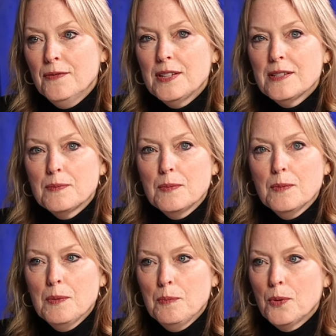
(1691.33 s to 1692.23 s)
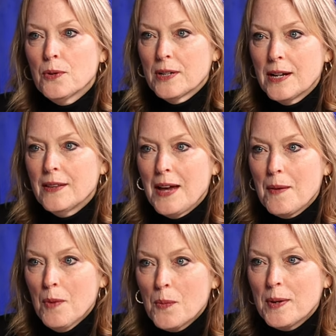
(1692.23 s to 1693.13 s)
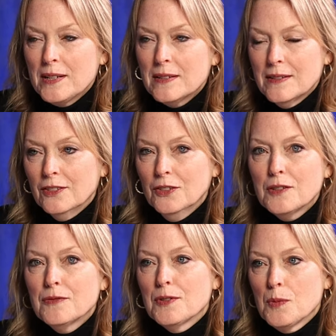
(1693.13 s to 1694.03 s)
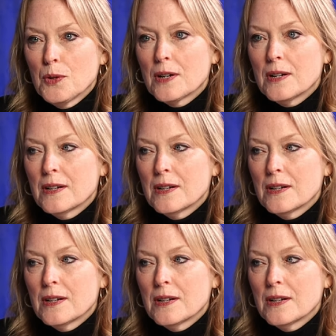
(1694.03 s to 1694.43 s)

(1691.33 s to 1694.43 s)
if it's important if it's at that important. moment to yeah. look for more.